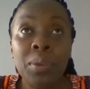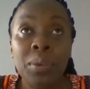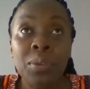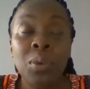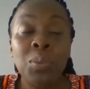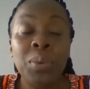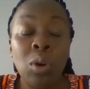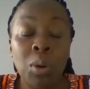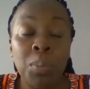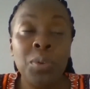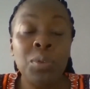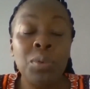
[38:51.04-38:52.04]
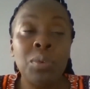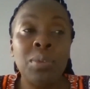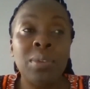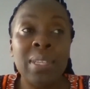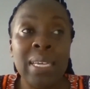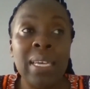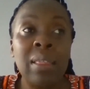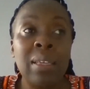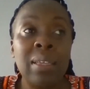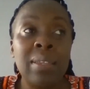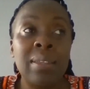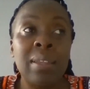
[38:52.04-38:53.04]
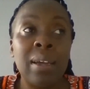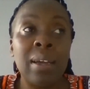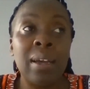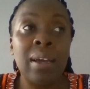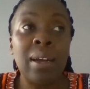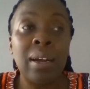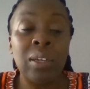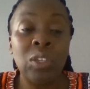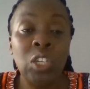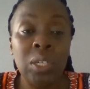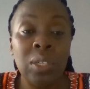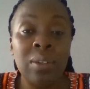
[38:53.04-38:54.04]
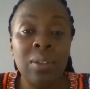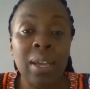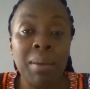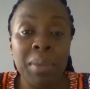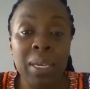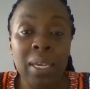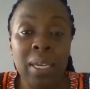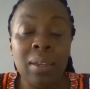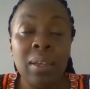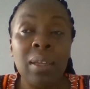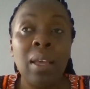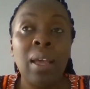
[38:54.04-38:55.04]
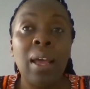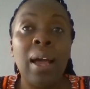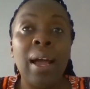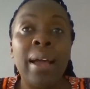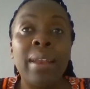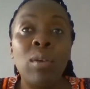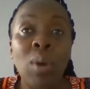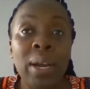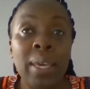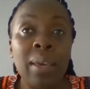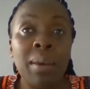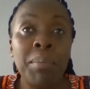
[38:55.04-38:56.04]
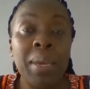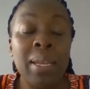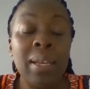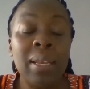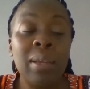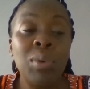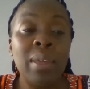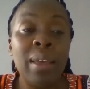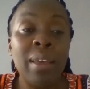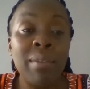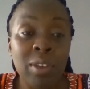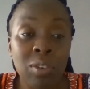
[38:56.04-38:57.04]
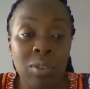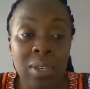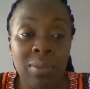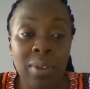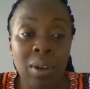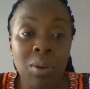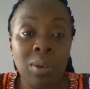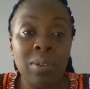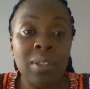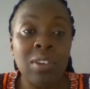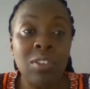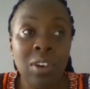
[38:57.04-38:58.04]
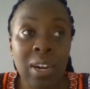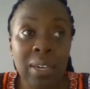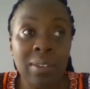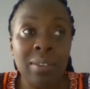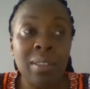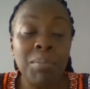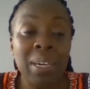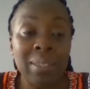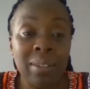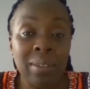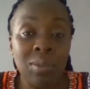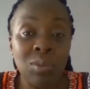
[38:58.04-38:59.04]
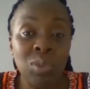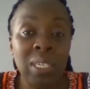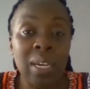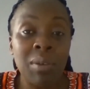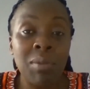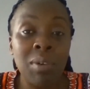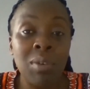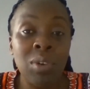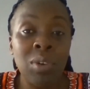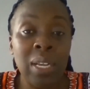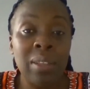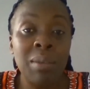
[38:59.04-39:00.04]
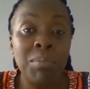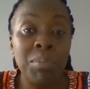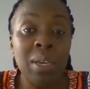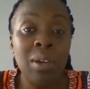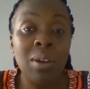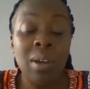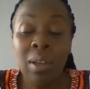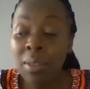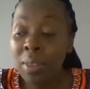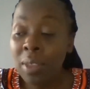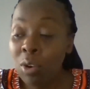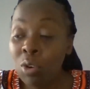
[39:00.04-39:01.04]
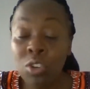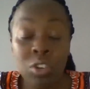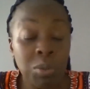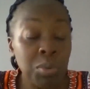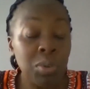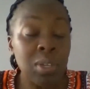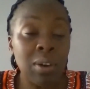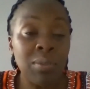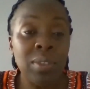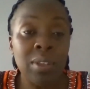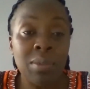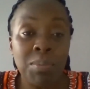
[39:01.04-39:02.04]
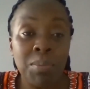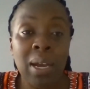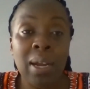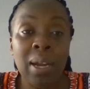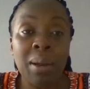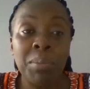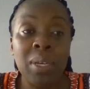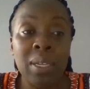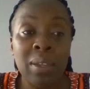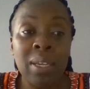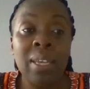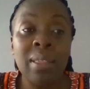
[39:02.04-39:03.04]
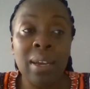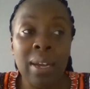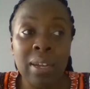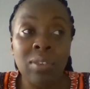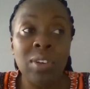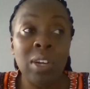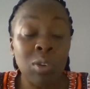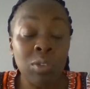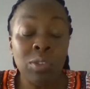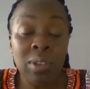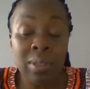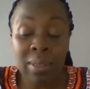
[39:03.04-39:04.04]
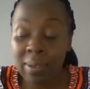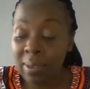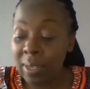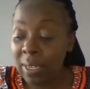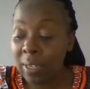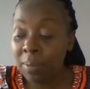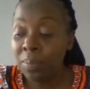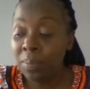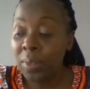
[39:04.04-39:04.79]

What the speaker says: So we hope to see these changes coming in, and working mainly with the heavy duty vehicles, the trucks, the buses, which are really the big contributor of this black carbon in the country and also in the city.